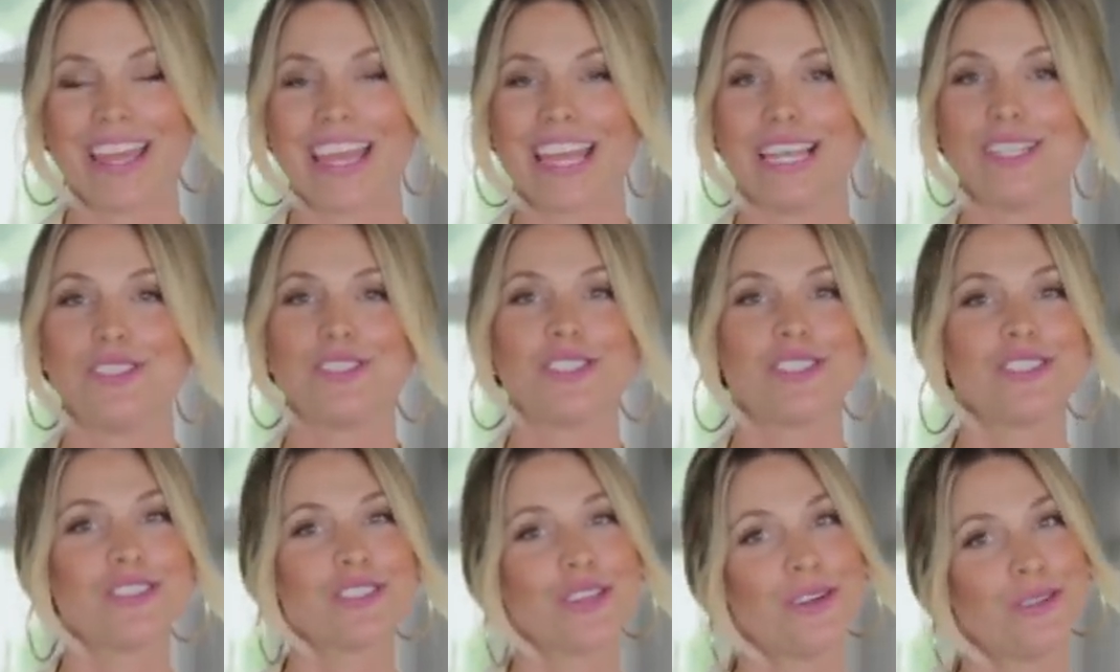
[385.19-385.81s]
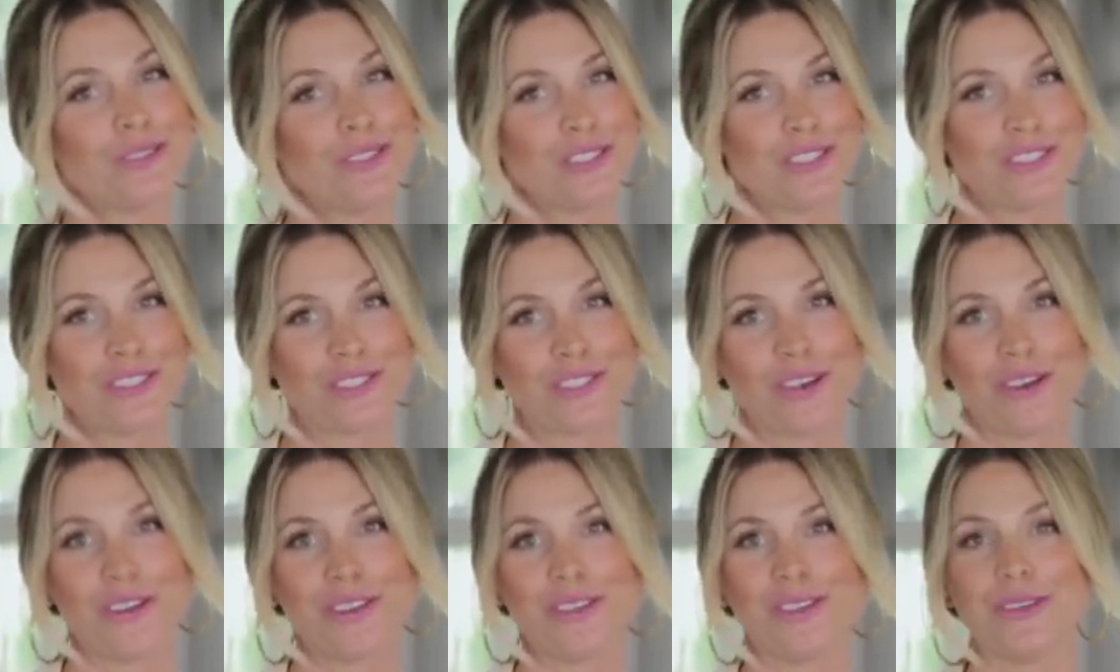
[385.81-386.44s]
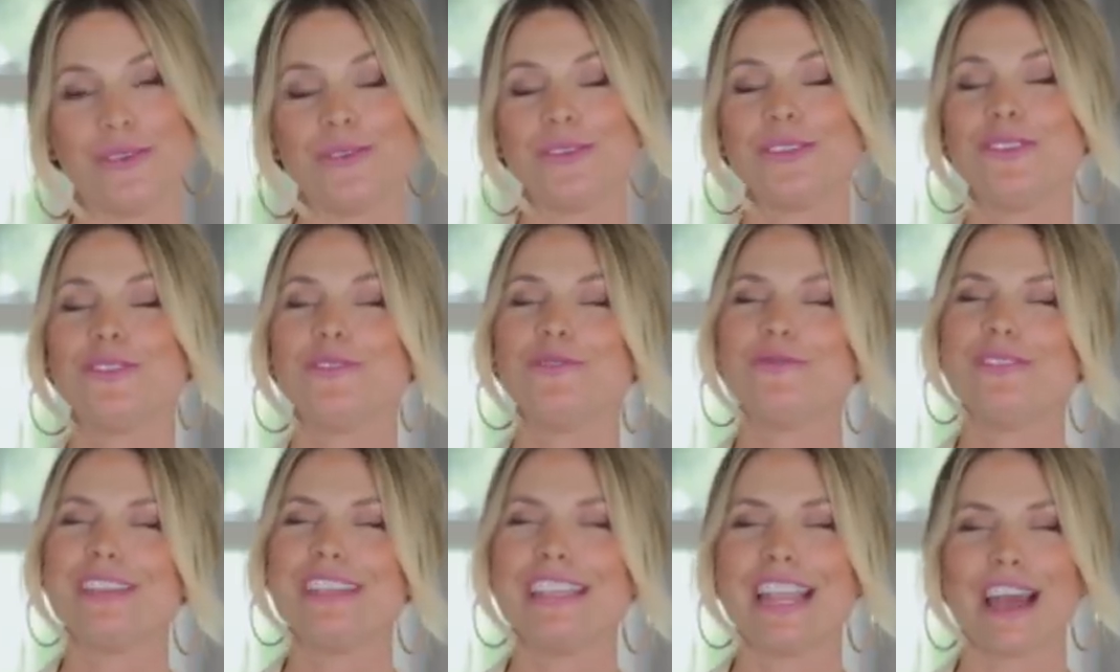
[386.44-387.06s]
It just goes to show you,
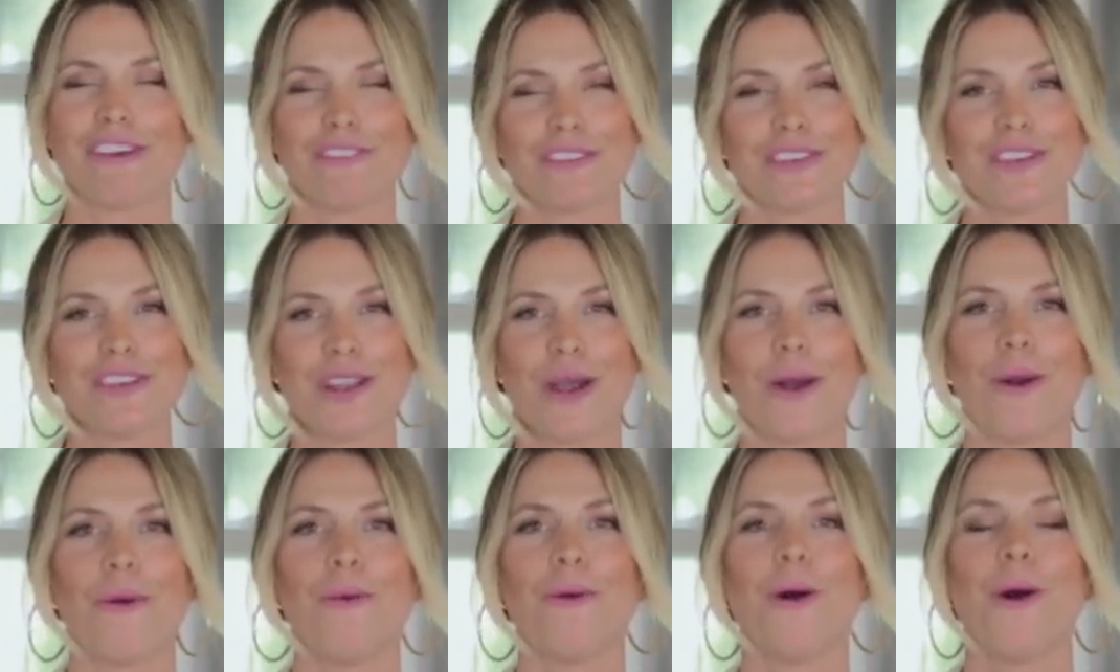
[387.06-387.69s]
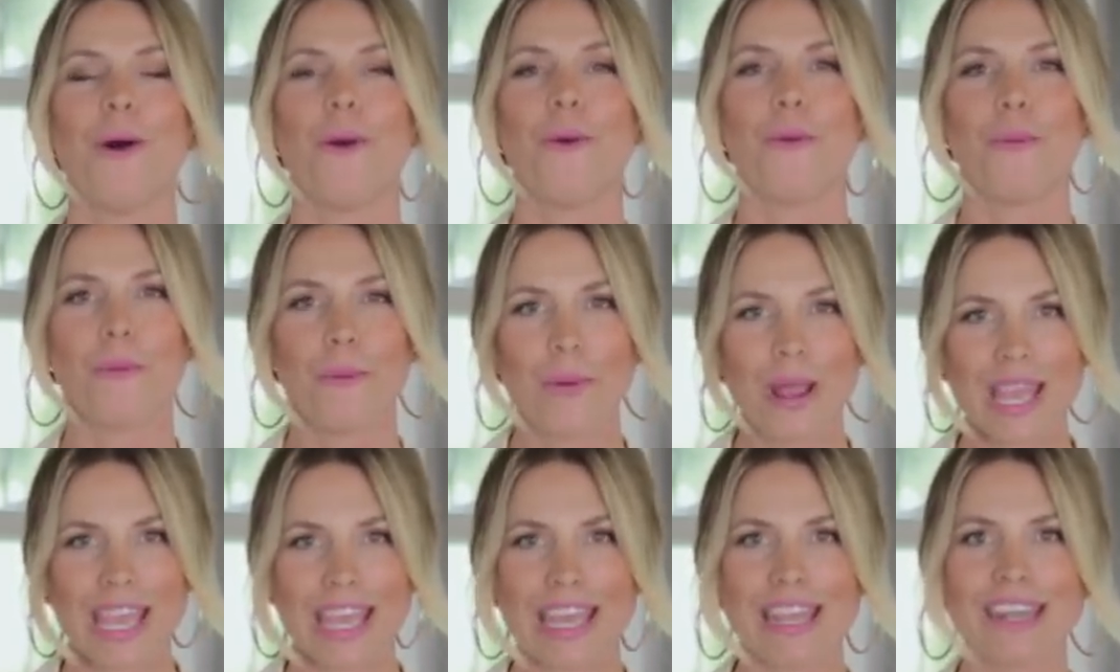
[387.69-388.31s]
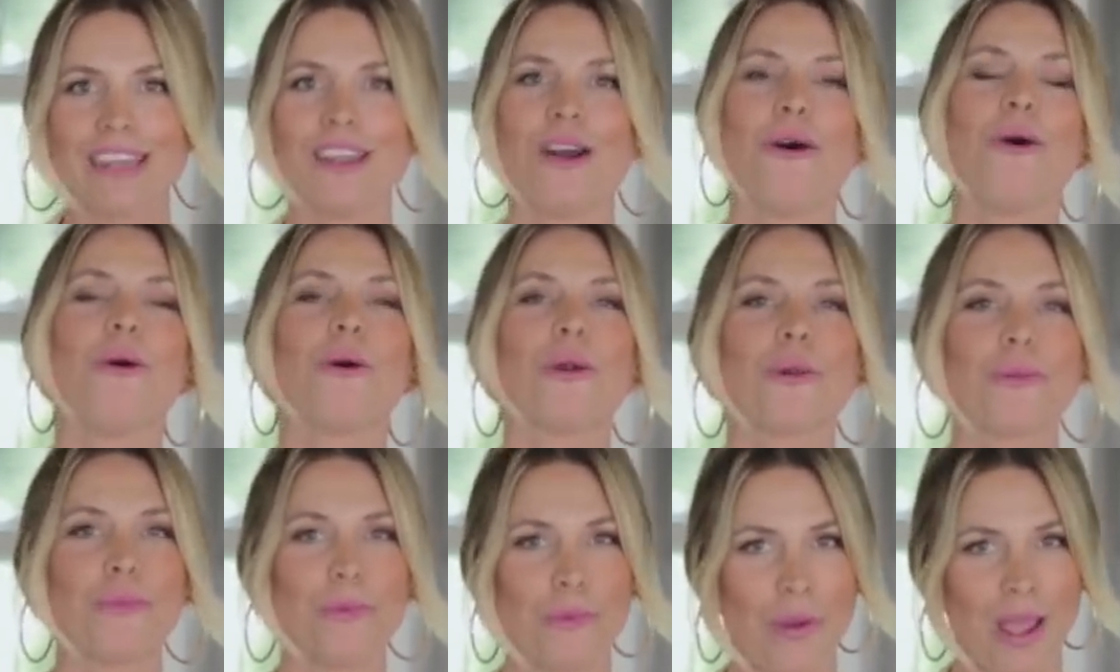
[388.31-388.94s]
you never know when
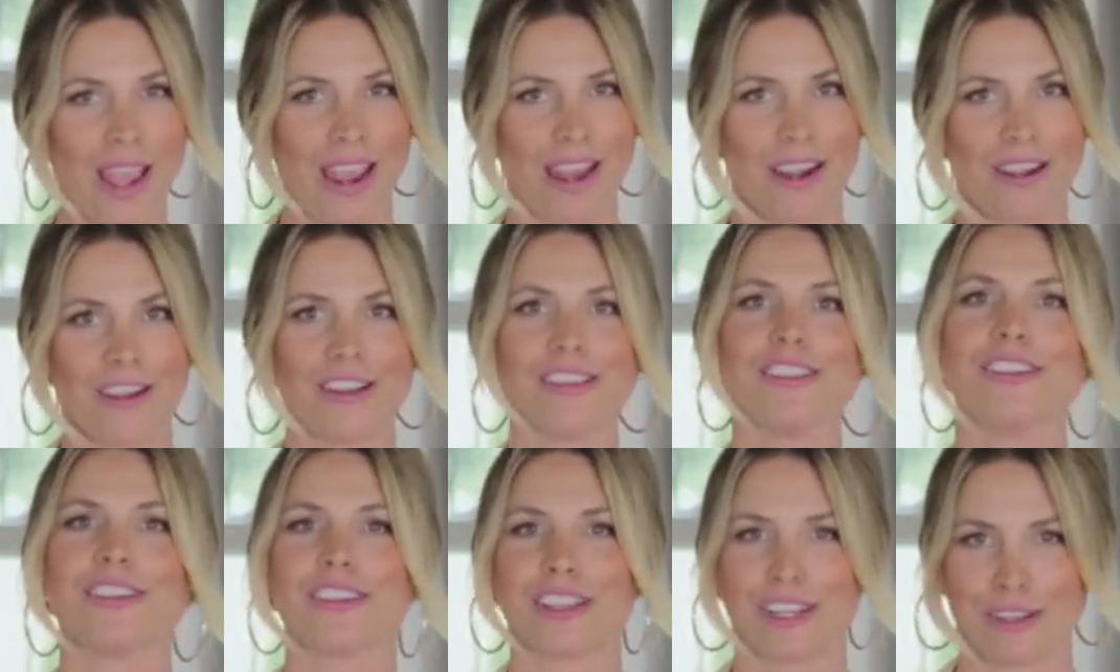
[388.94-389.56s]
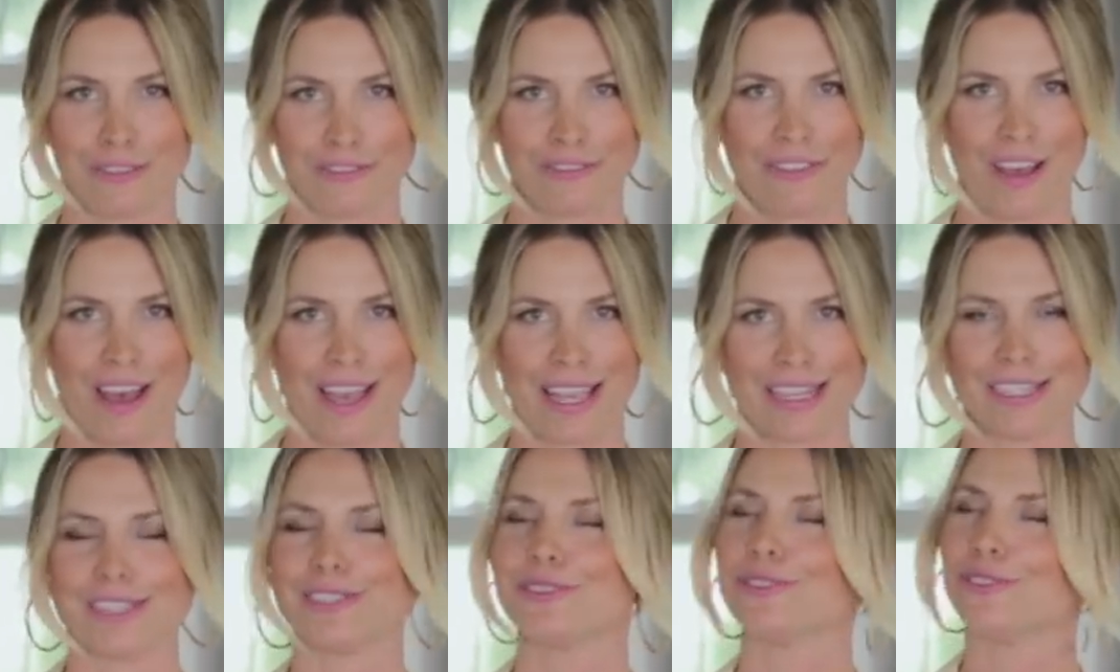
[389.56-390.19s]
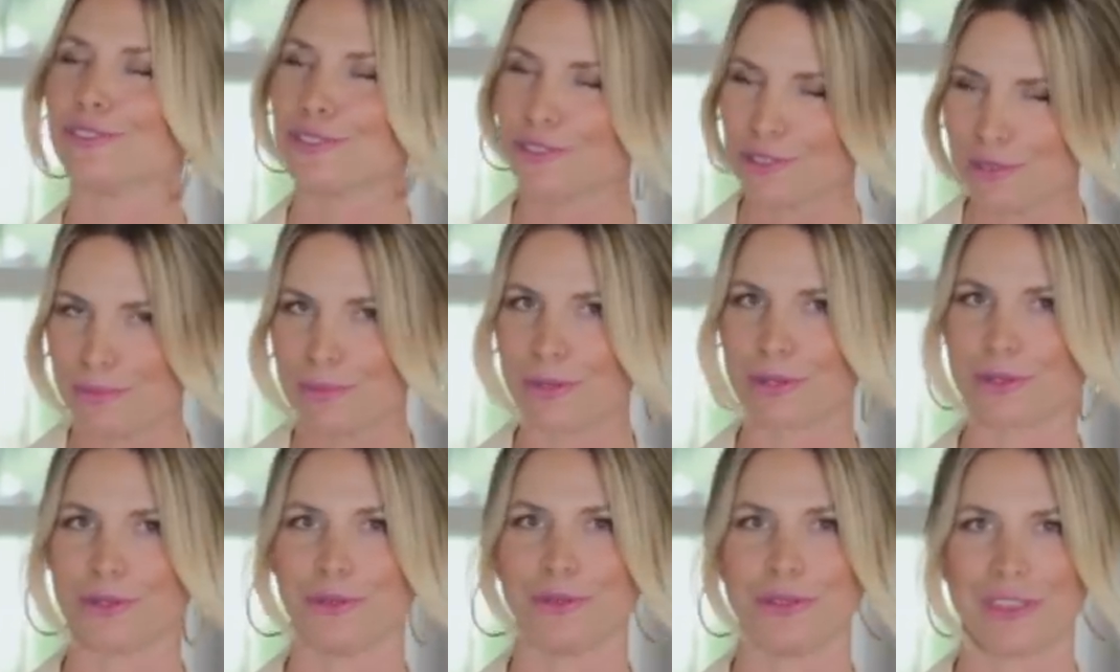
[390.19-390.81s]
or where you're gonna find
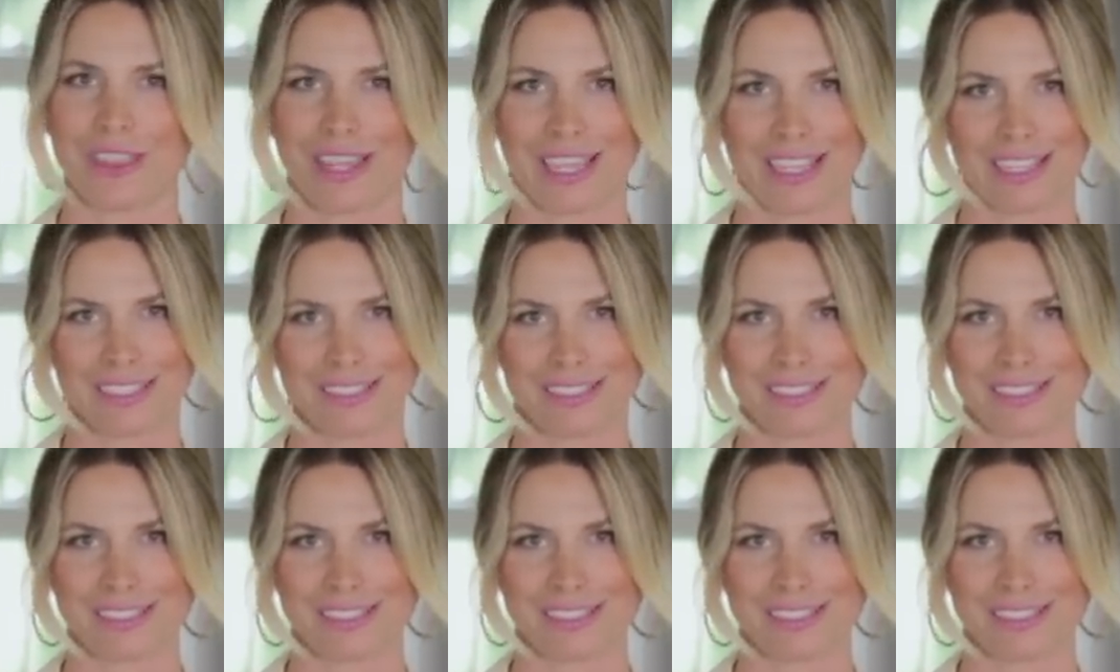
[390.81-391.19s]
super cool things.